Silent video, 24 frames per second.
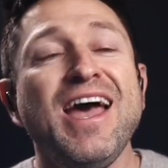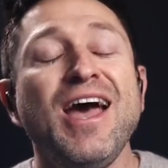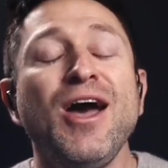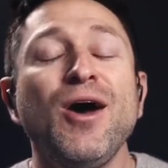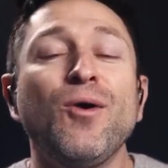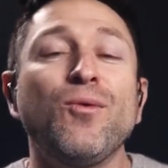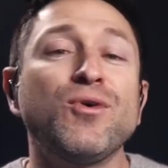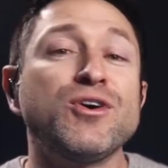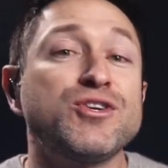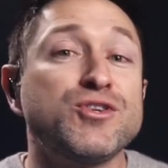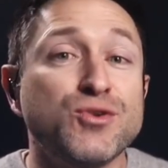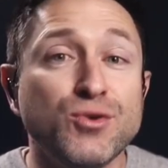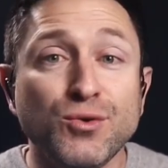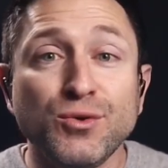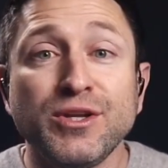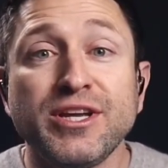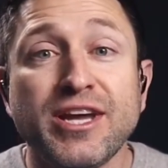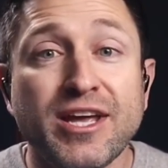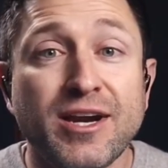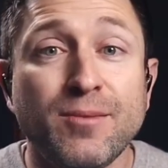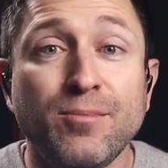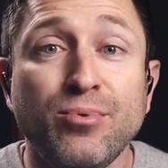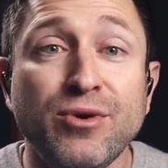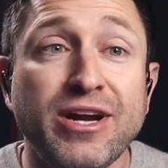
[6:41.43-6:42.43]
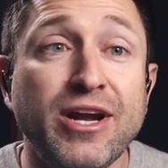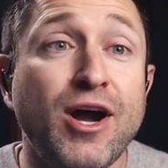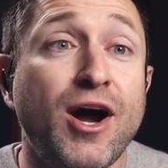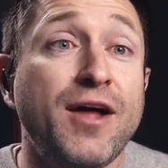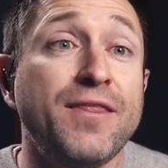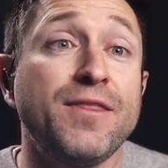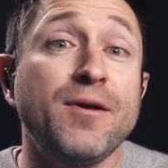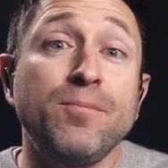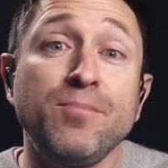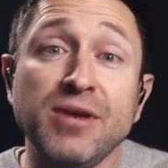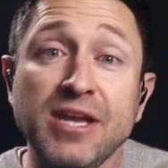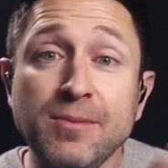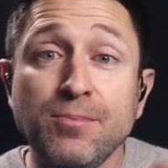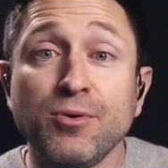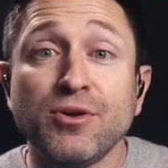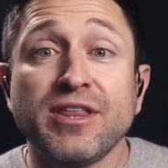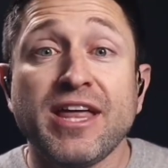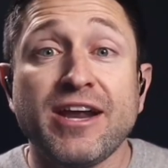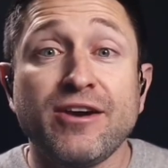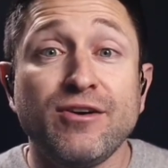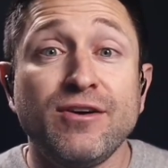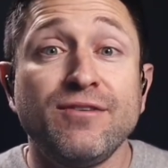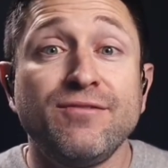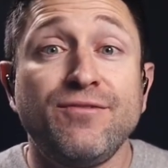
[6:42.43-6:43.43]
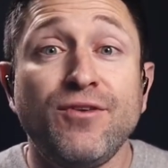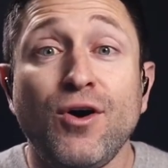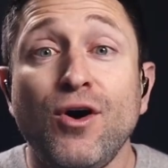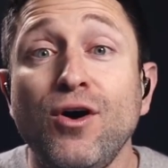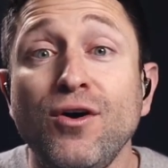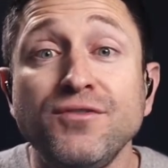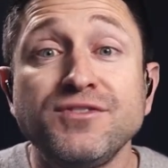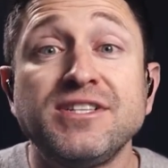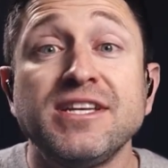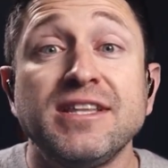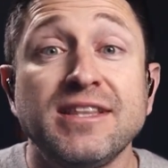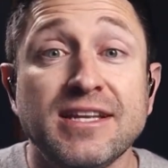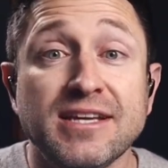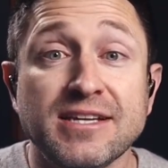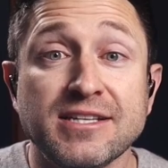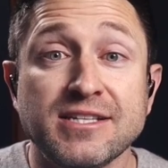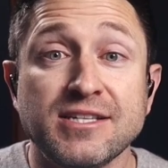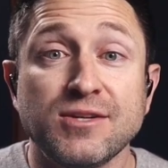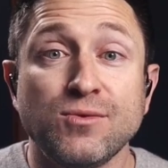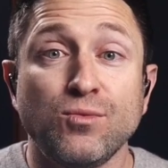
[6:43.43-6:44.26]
We're truly going to bring on the people that are involved in this.